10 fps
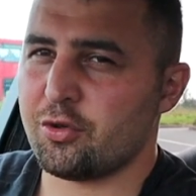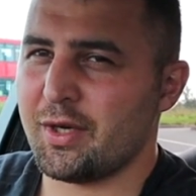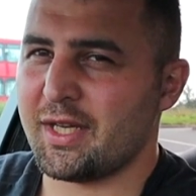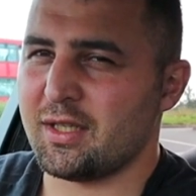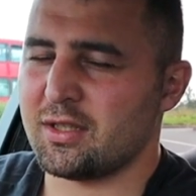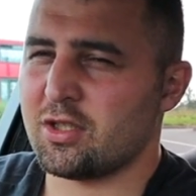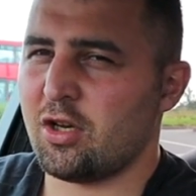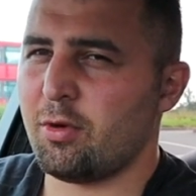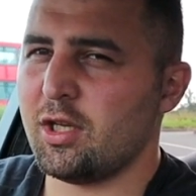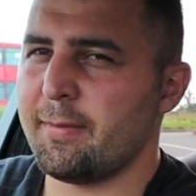quid. So
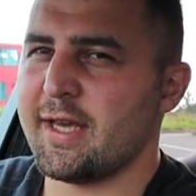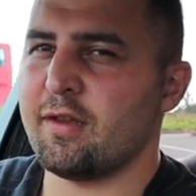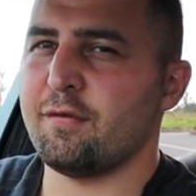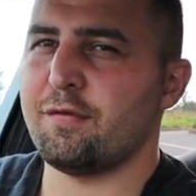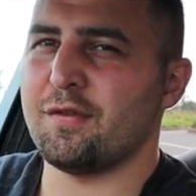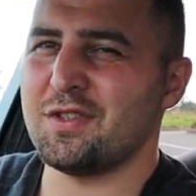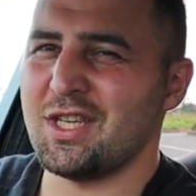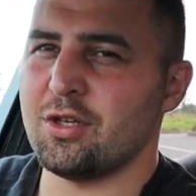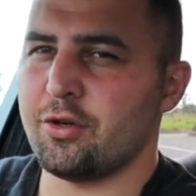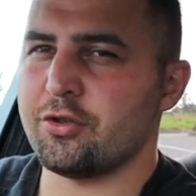I'm only making
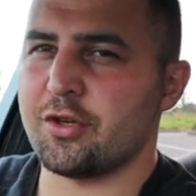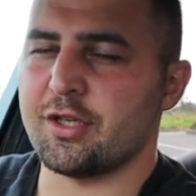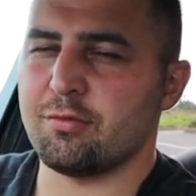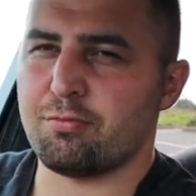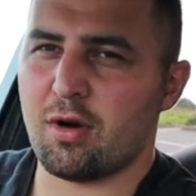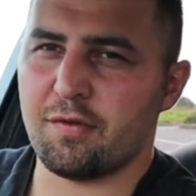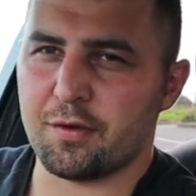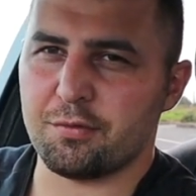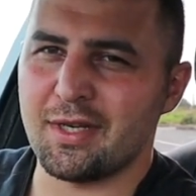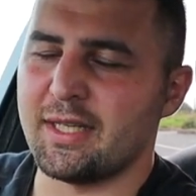1500
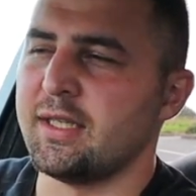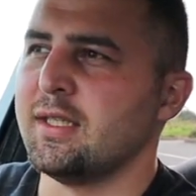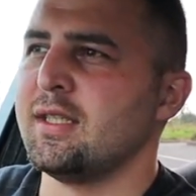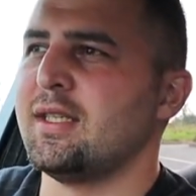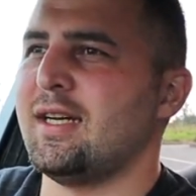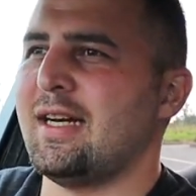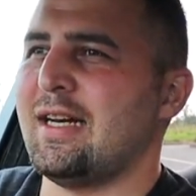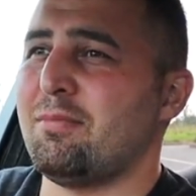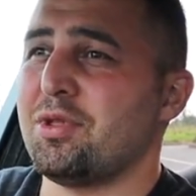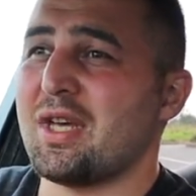profit, really.
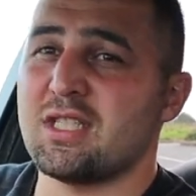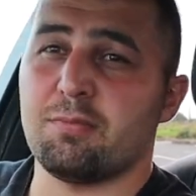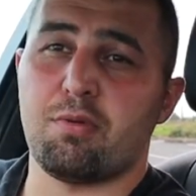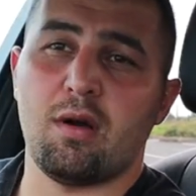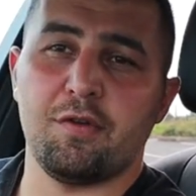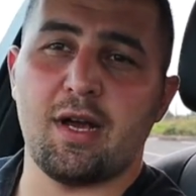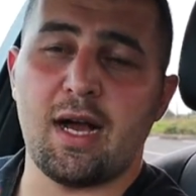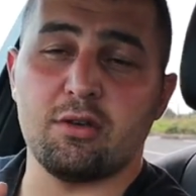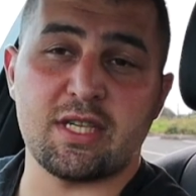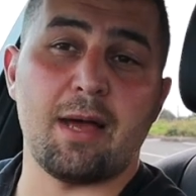But that's the profit
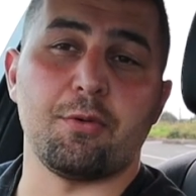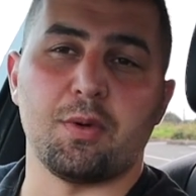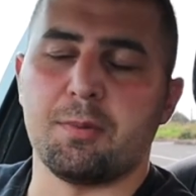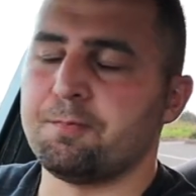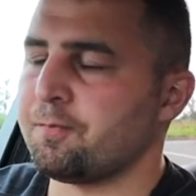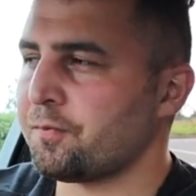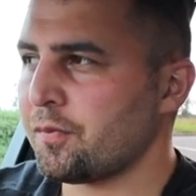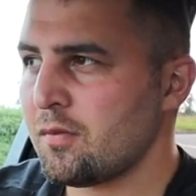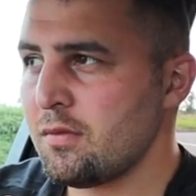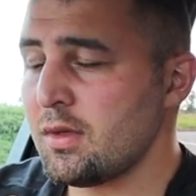I was happy with.
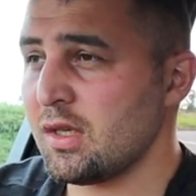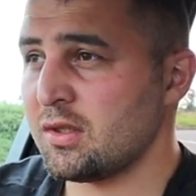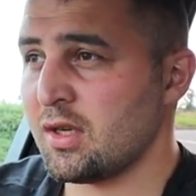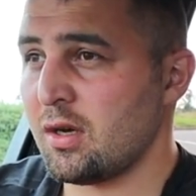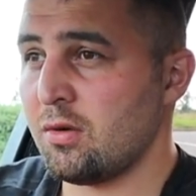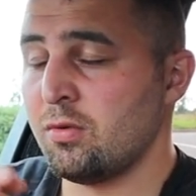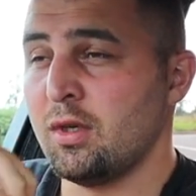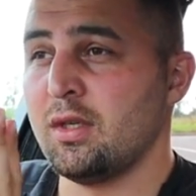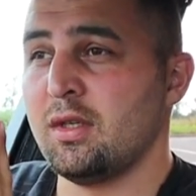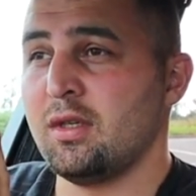So
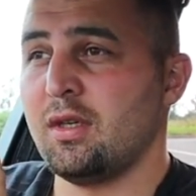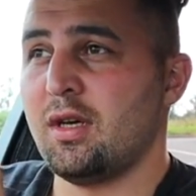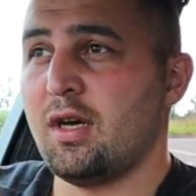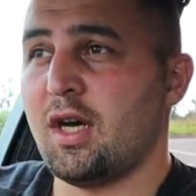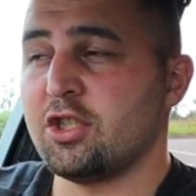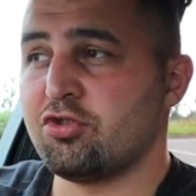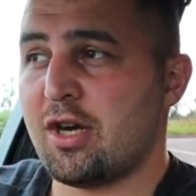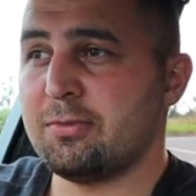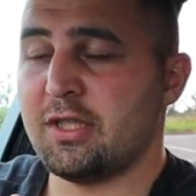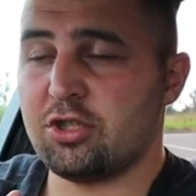I
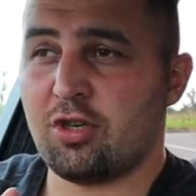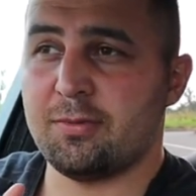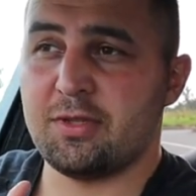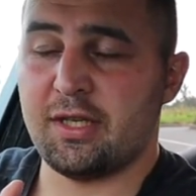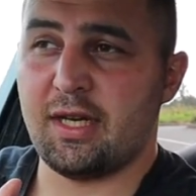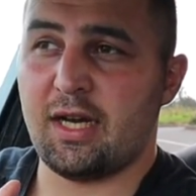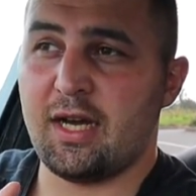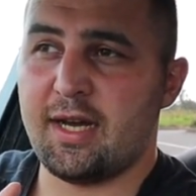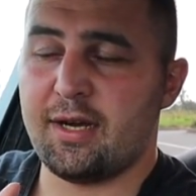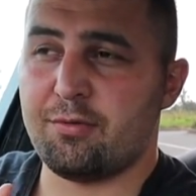dropped it.
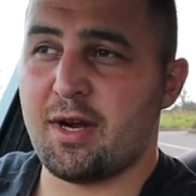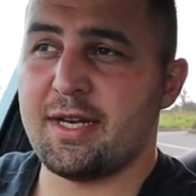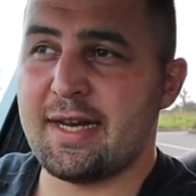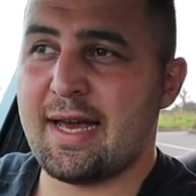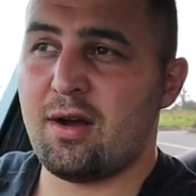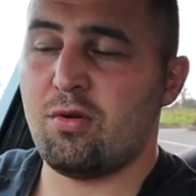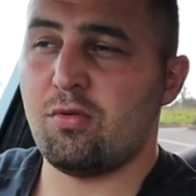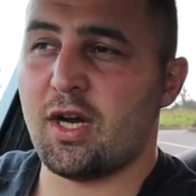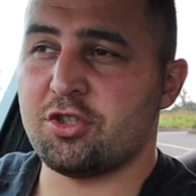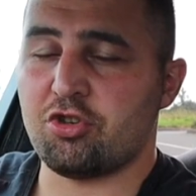Right now,
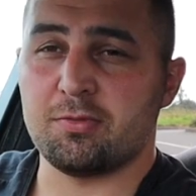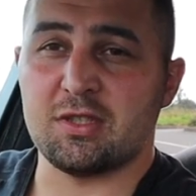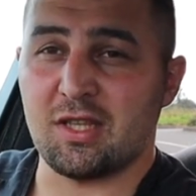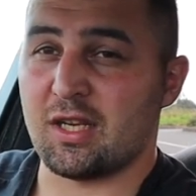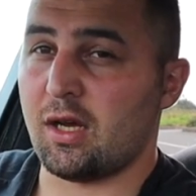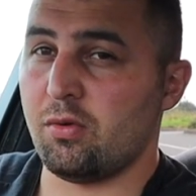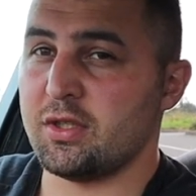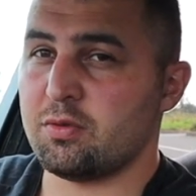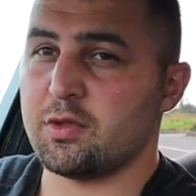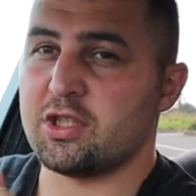I dropped it to the
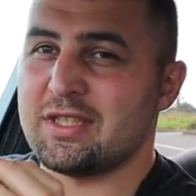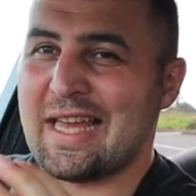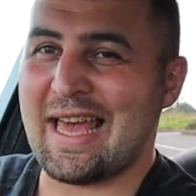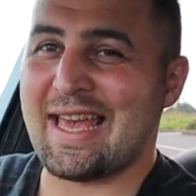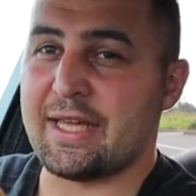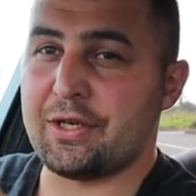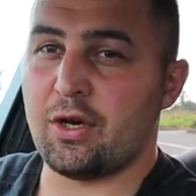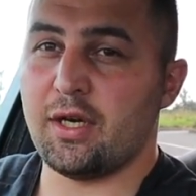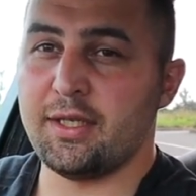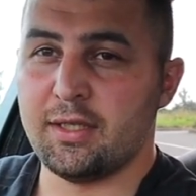lowest, which is
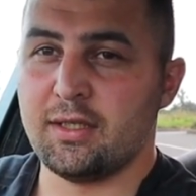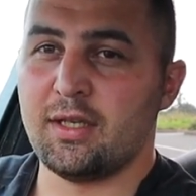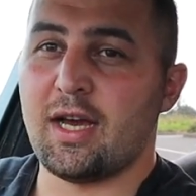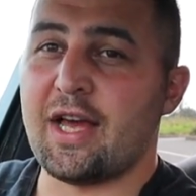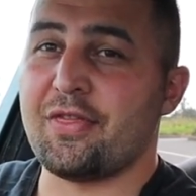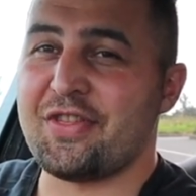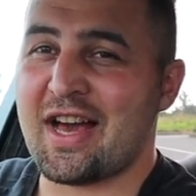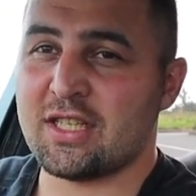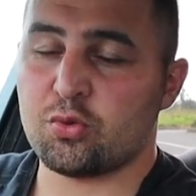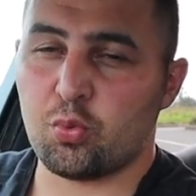8,900. And
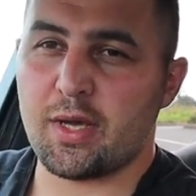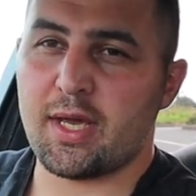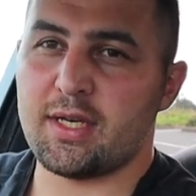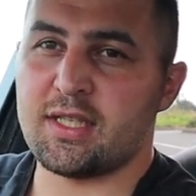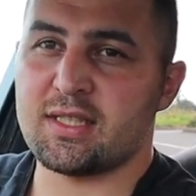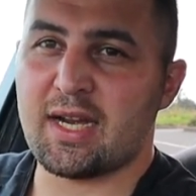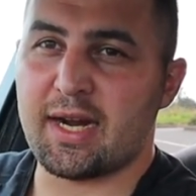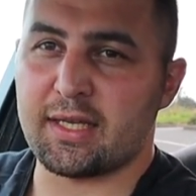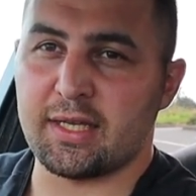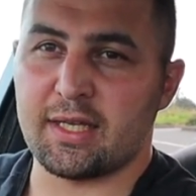that's when it
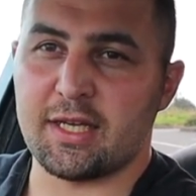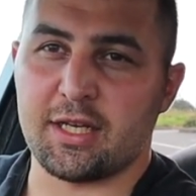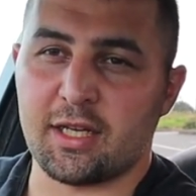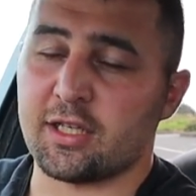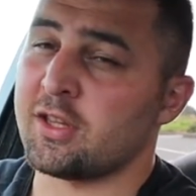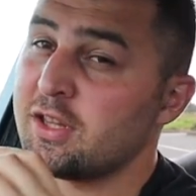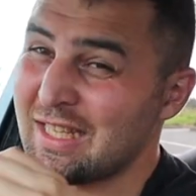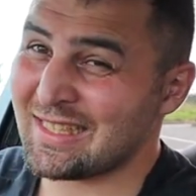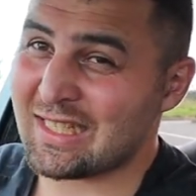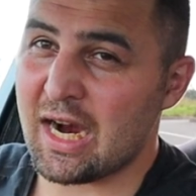started kicking in. Like,
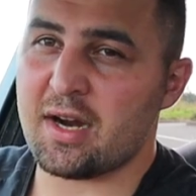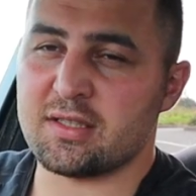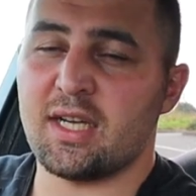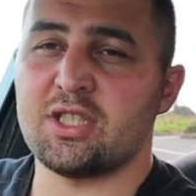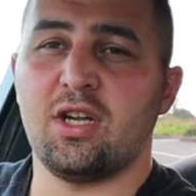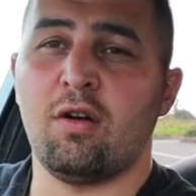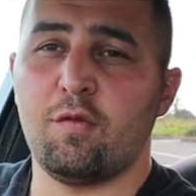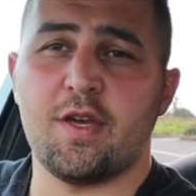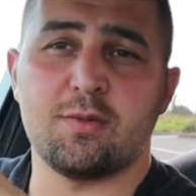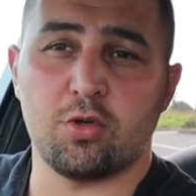this car is actually on
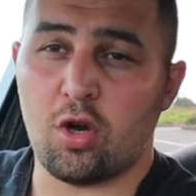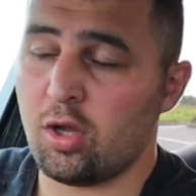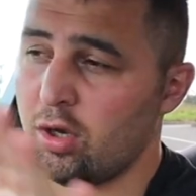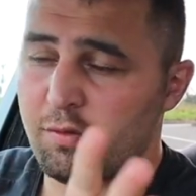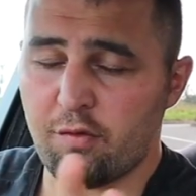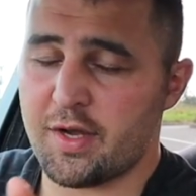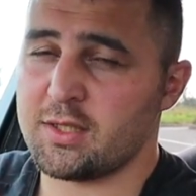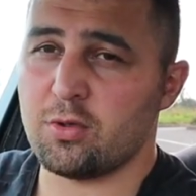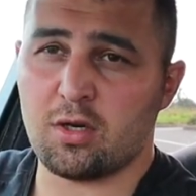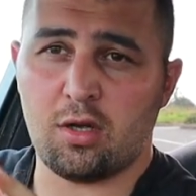Facebook, all over
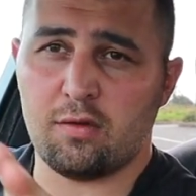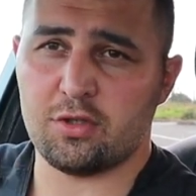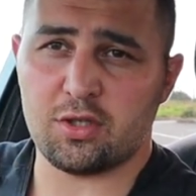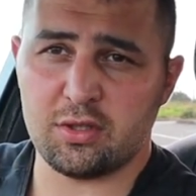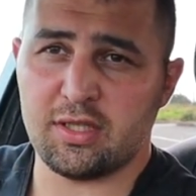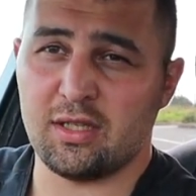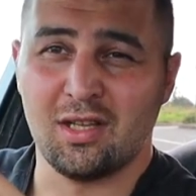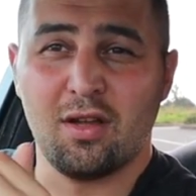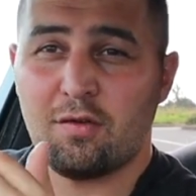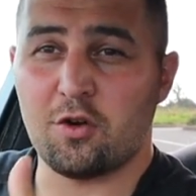Dondeal,
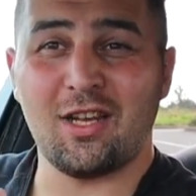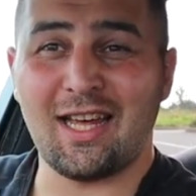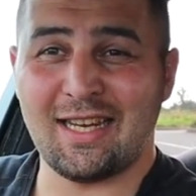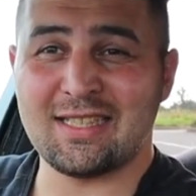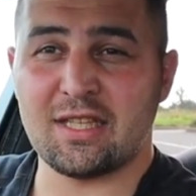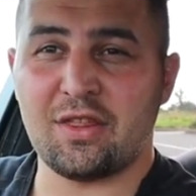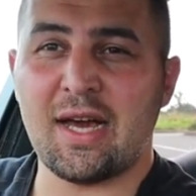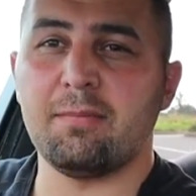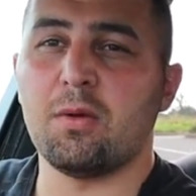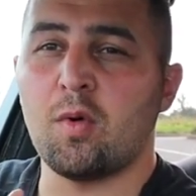for a lot less than
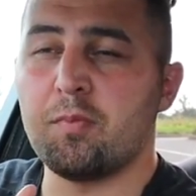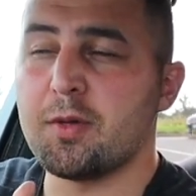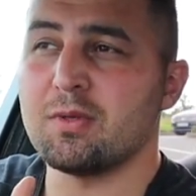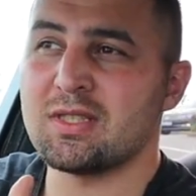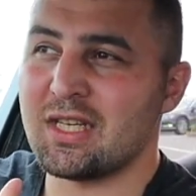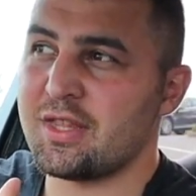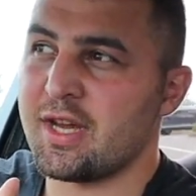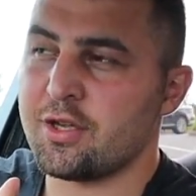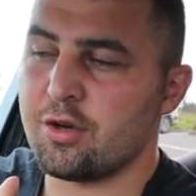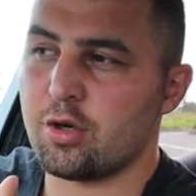that. But when people see
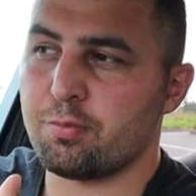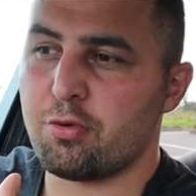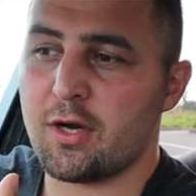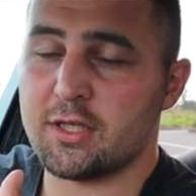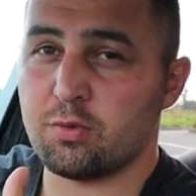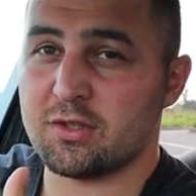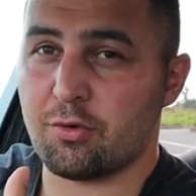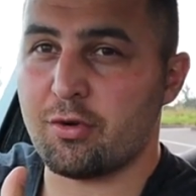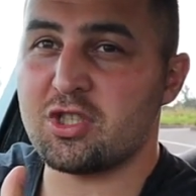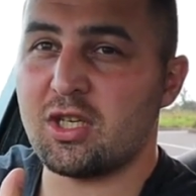that your price was
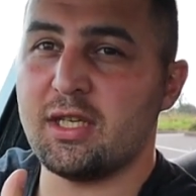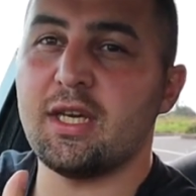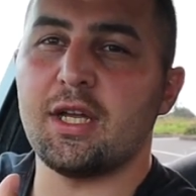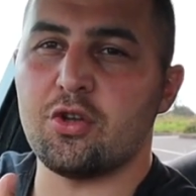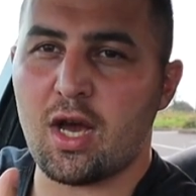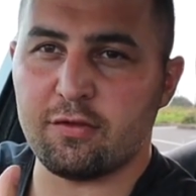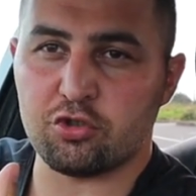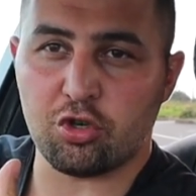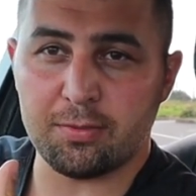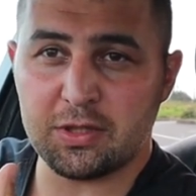originally and you have
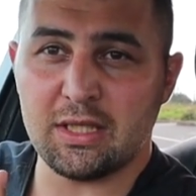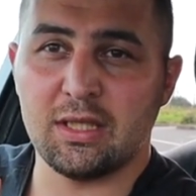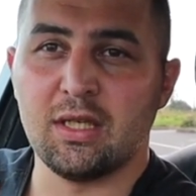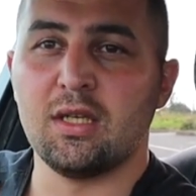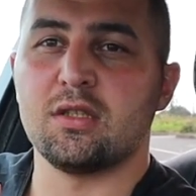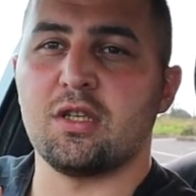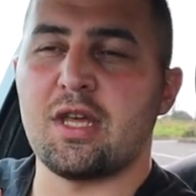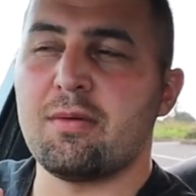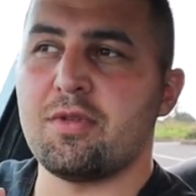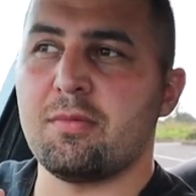dropped it, to
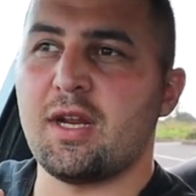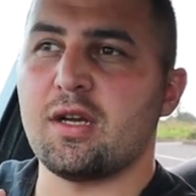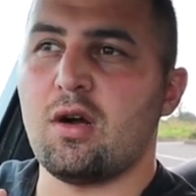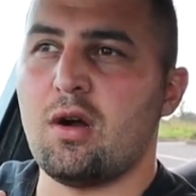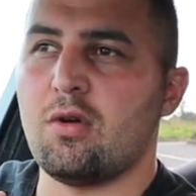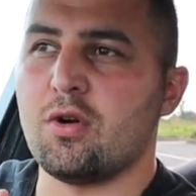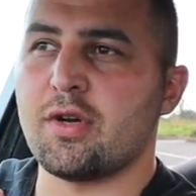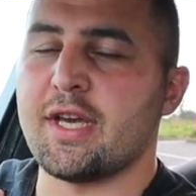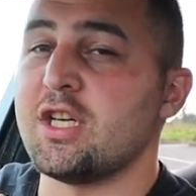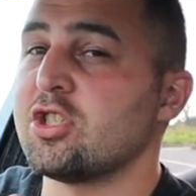them, they'll be like, oh,
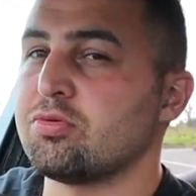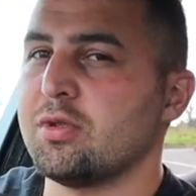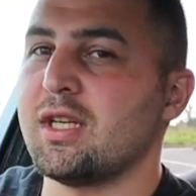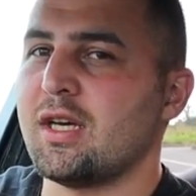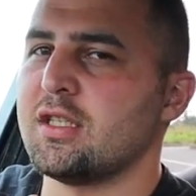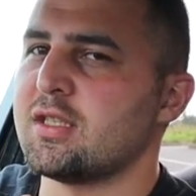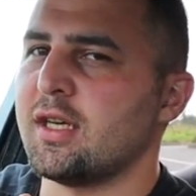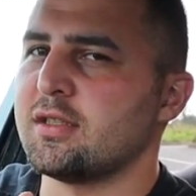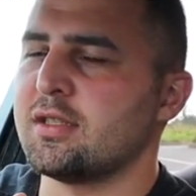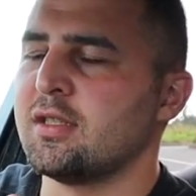okay, he just realized
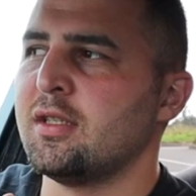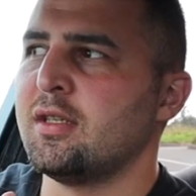that